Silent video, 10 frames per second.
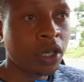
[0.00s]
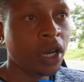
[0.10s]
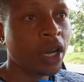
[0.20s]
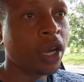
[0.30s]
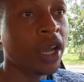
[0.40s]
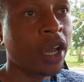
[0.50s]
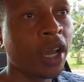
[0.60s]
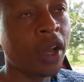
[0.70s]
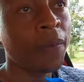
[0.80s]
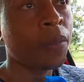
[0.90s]

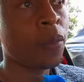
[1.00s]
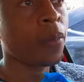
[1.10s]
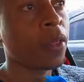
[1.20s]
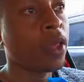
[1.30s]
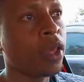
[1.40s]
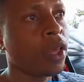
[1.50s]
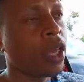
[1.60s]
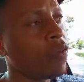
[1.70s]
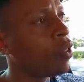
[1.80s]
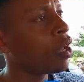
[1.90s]
Uh,
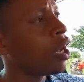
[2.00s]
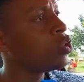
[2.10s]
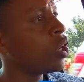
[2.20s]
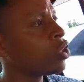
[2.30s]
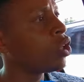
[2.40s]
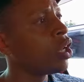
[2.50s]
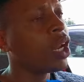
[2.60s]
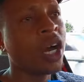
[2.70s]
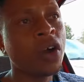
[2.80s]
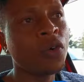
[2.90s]
if the guys will actually
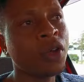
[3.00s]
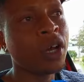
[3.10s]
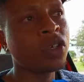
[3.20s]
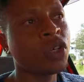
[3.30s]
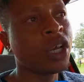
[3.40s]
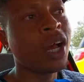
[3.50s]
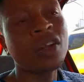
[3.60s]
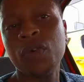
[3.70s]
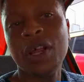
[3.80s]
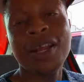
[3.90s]
allow, we'll actually,
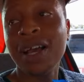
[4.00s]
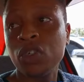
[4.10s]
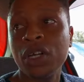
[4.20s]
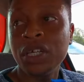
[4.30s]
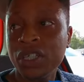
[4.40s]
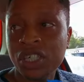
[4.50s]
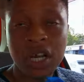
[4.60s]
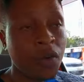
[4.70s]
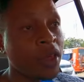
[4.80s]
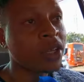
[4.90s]
he'll actually
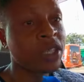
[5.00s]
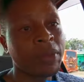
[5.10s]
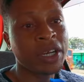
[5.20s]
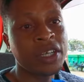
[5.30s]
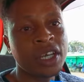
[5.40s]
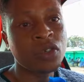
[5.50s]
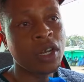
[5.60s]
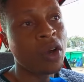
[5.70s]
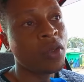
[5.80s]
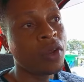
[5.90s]
share with us some ideas on
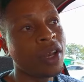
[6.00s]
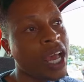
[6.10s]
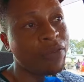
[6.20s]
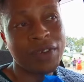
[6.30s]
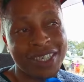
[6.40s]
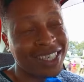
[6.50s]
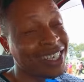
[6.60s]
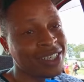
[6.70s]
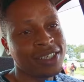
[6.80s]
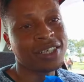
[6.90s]
how the life it
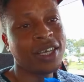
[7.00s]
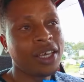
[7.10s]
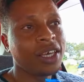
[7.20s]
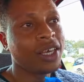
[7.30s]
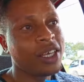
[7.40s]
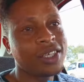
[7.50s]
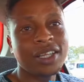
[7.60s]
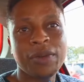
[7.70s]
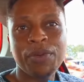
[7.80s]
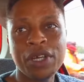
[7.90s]
is
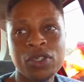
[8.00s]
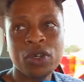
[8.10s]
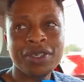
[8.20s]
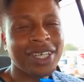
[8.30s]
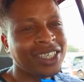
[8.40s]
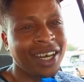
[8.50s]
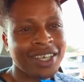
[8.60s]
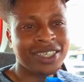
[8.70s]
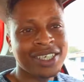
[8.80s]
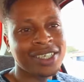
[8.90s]
inside the prison, the
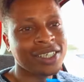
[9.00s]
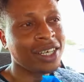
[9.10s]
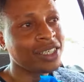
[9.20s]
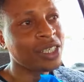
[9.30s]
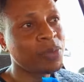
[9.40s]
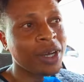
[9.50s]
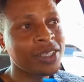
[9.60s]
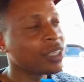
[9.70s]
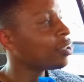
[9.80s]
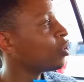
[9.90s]
challenges that he's
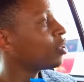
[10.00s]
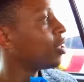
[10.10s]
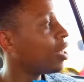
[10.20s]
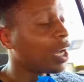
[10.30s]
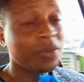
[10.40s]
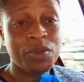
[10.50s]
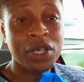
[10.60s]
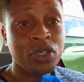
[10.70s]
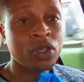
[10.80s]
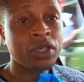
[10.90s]
passing at
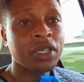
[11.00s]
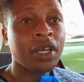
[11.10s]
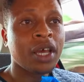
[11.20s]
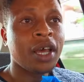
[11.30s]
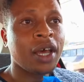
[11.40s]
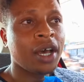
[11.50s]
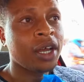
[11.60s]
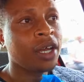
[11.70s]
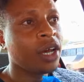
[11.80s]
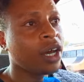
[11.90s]
prison,
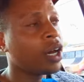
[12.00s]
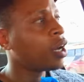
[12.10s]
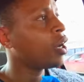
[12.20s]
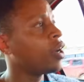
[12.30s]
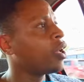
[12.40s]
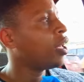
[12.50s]
and uh,